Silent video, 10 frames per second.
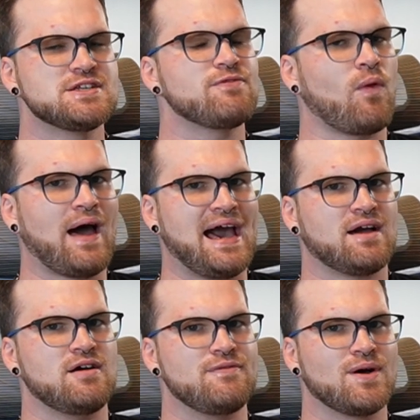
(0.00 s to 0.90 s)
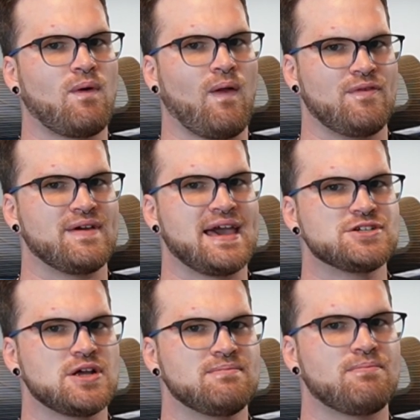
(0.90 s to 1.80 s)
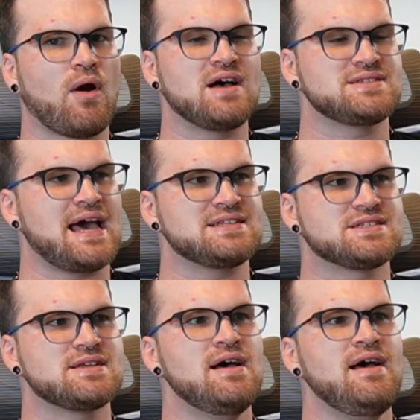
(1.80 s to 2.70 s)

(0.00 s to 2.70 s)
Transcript: of the lack of a qualification process,